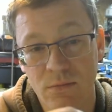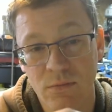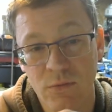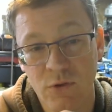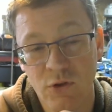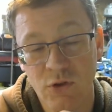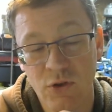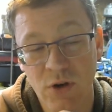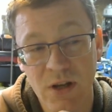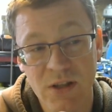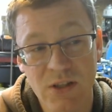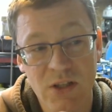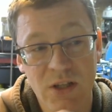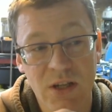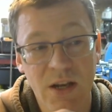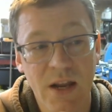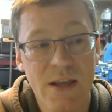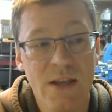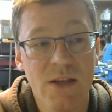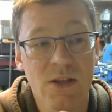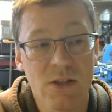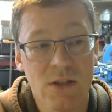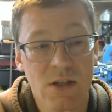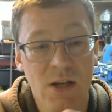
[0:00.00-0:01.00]

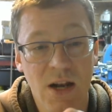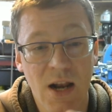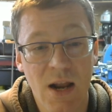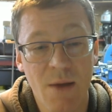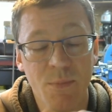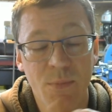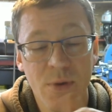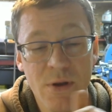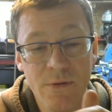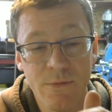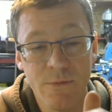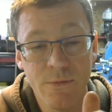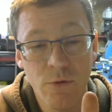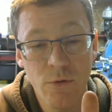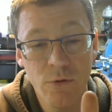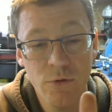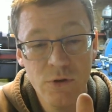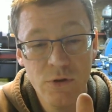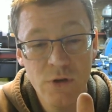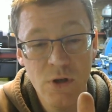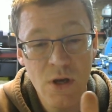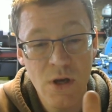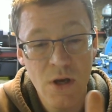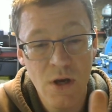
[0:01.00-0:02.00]
translates to clamping force.